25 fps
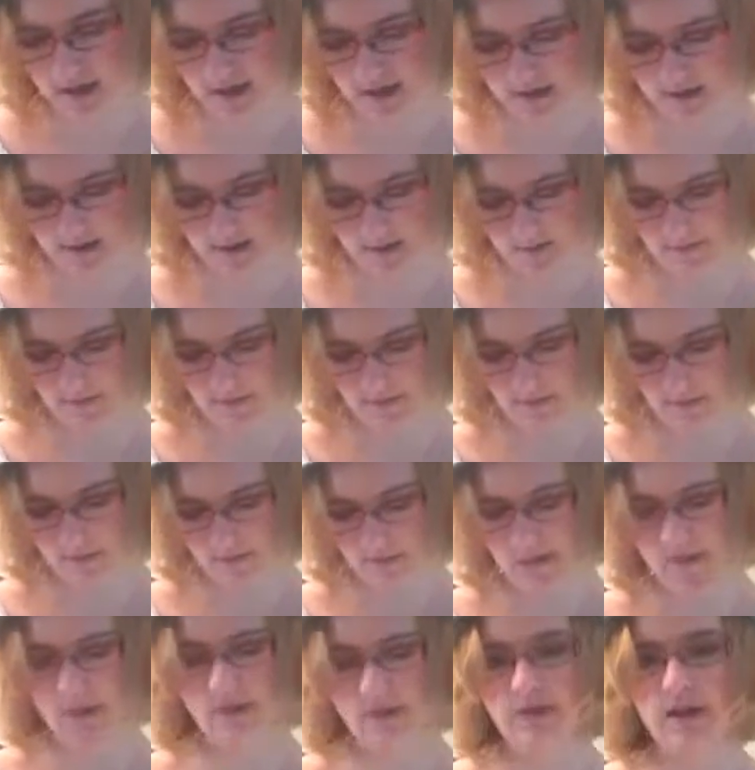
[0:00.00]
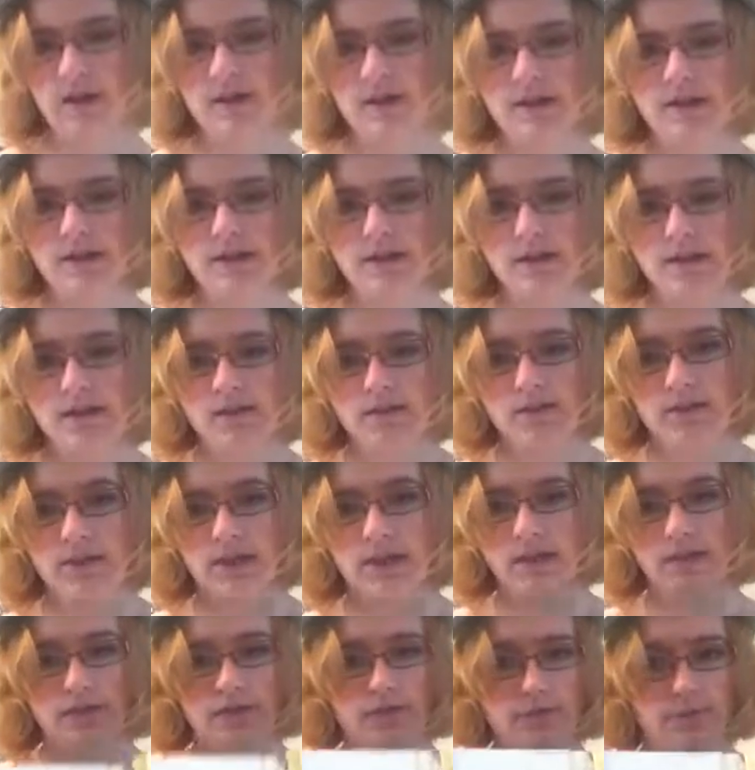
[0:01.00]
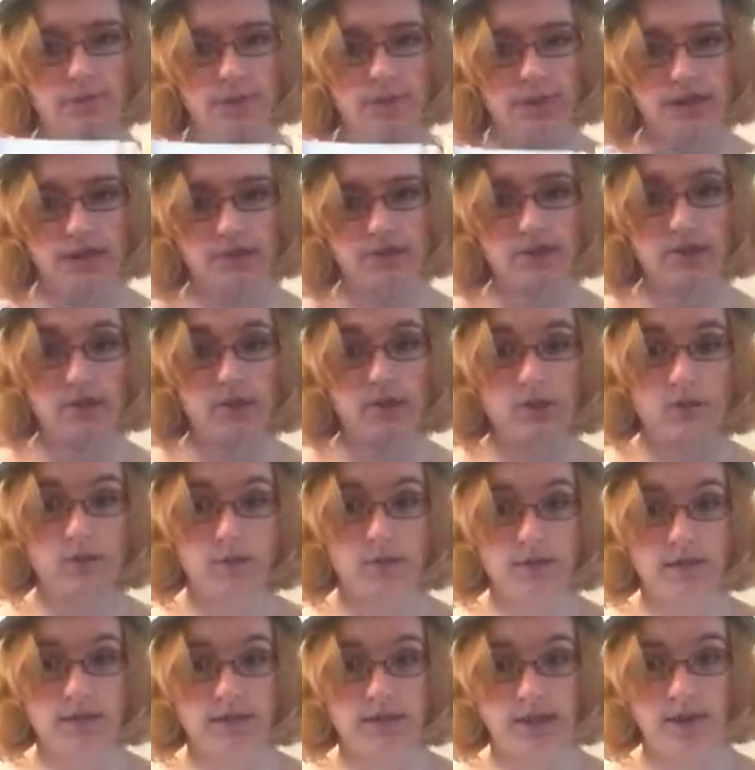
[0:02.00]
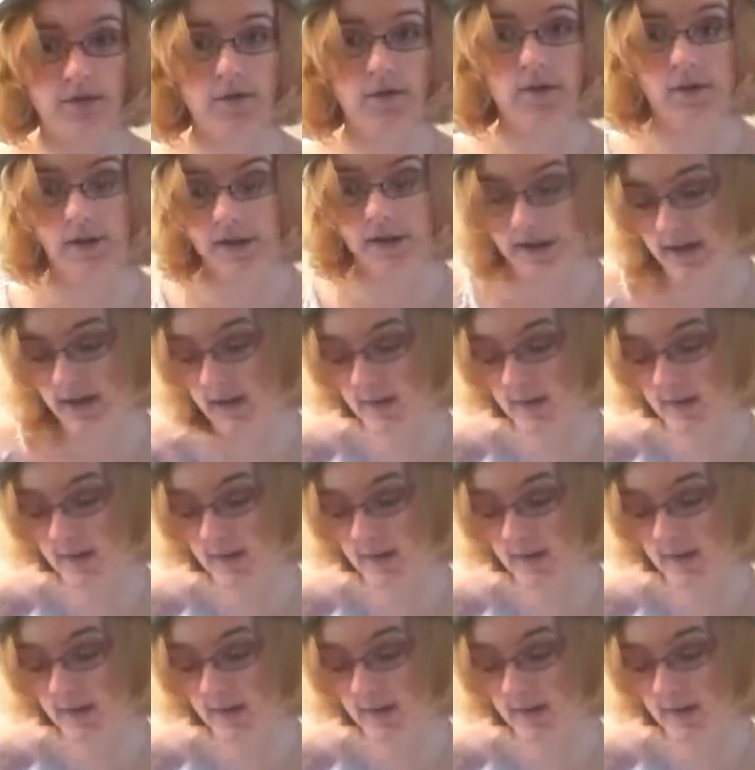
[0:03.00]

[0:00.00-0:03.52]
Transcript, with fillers: You know how like they give you that little page that you print out?